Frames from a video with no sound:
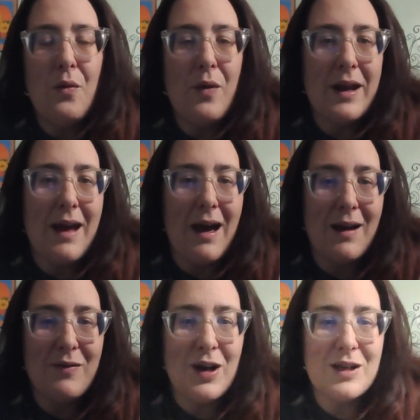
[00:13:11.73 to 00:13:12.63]
when
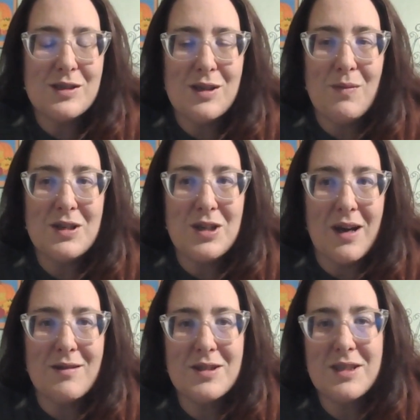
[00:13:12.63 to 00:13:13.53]
I've got so much
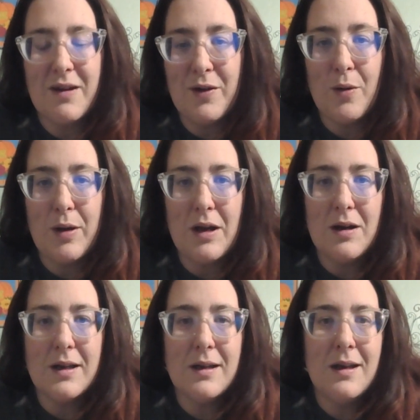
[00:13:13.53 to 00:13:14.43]
other stuff going
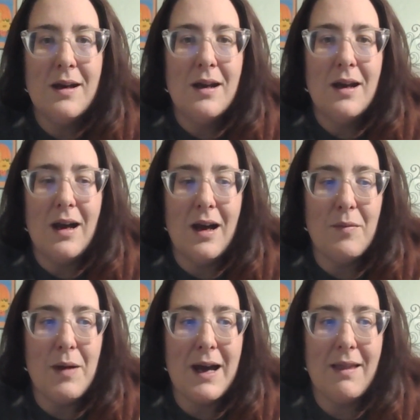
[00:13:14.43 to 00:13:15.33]
on.
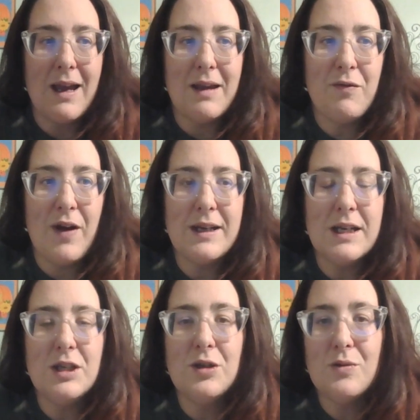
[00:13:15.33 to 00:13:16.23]
Um, I like
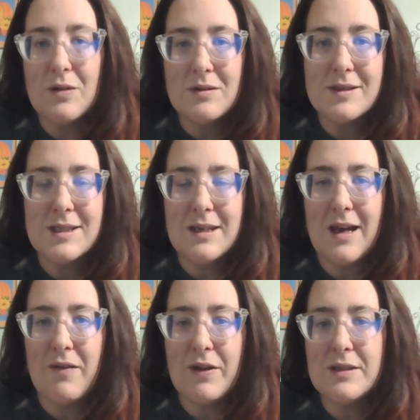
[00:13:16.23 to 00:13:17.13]
finding new worlds to
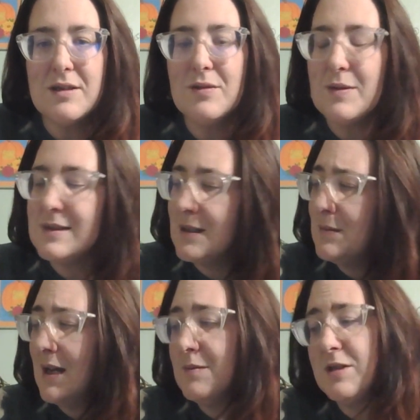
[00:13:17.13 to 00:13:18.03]
dive into, but
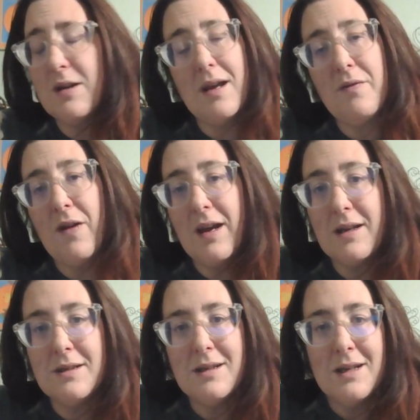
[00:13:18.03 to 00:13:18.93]
sometimes you got to
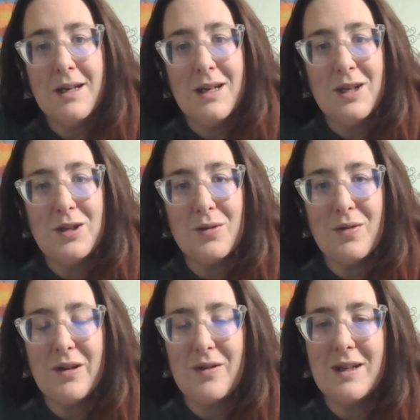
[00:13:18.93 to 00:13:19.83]
find your
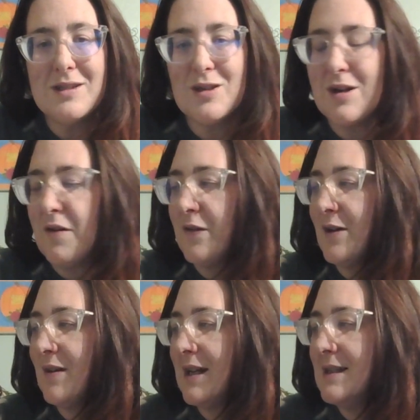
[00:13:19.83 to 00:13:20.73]
rereads, your
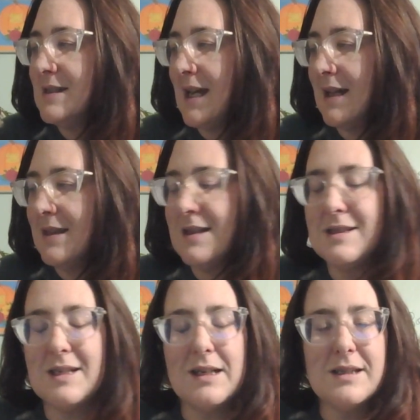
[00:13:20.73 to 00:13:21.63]
comfort reads, and
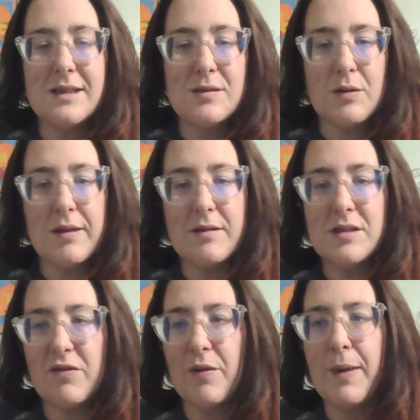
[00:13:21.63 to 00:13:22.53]
this series is one of
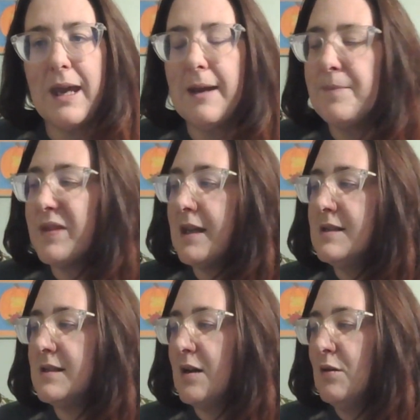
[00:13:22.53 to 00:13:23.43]
those for me.
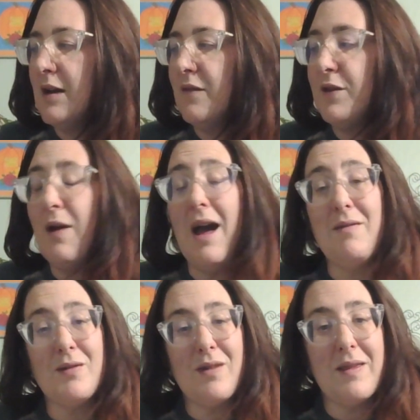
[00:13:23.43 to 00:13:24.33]
So if you
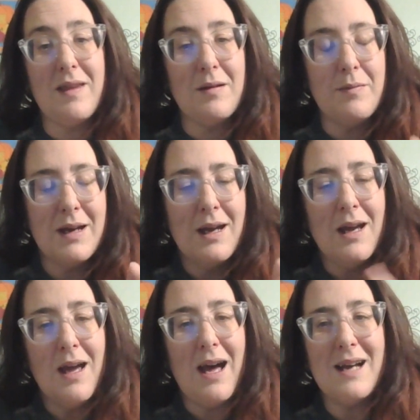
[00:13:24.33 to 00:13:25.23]
haven't read them,
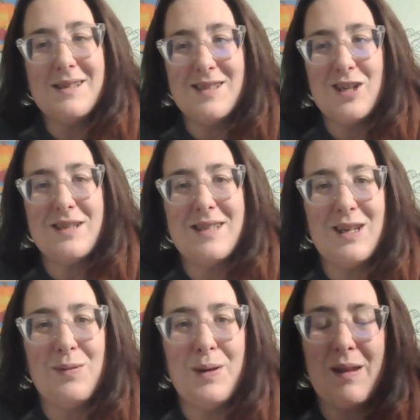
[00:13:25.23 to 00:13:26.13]
I suggest
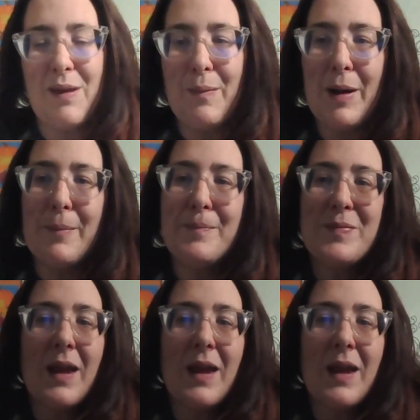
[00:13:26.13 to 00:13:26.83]
that you pick them up